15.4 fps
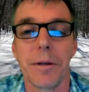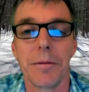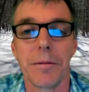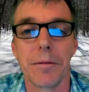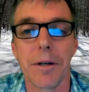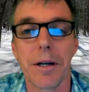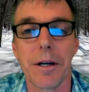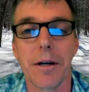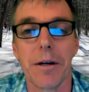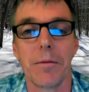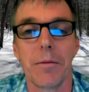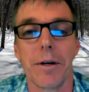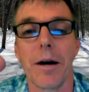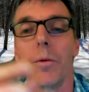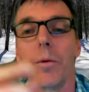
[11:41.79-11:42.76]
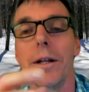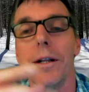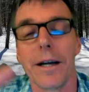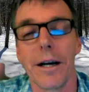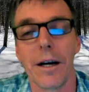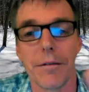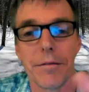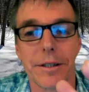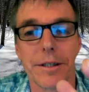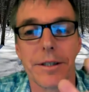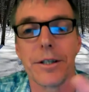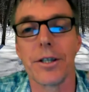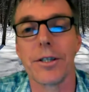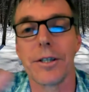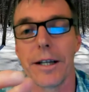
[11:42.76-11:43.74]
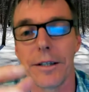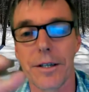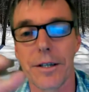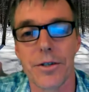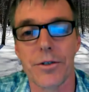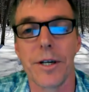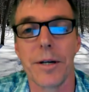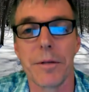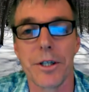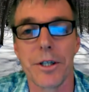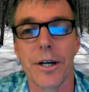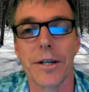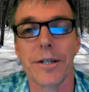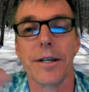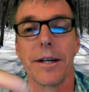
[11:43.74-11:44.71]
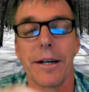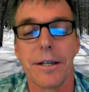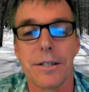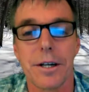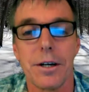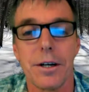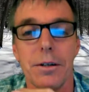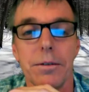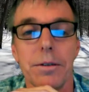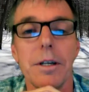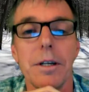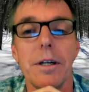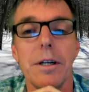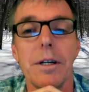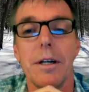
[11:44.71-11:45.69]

We we're not willing often to just let the stream adjust on its own